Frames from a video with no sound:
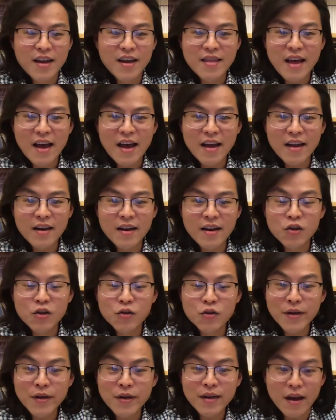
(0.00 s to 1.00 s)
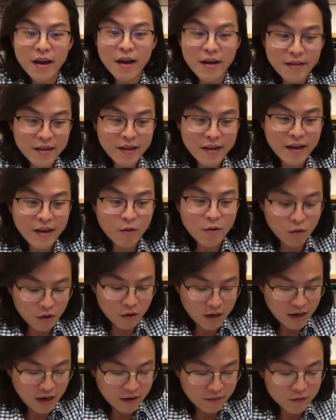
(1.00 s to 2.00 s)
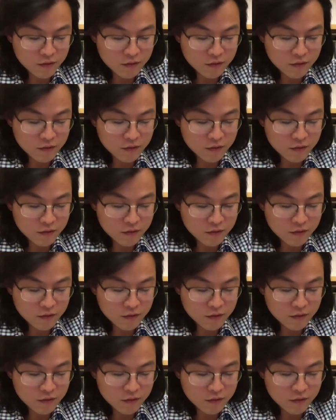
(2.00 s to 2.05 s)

and that doing nothing or kind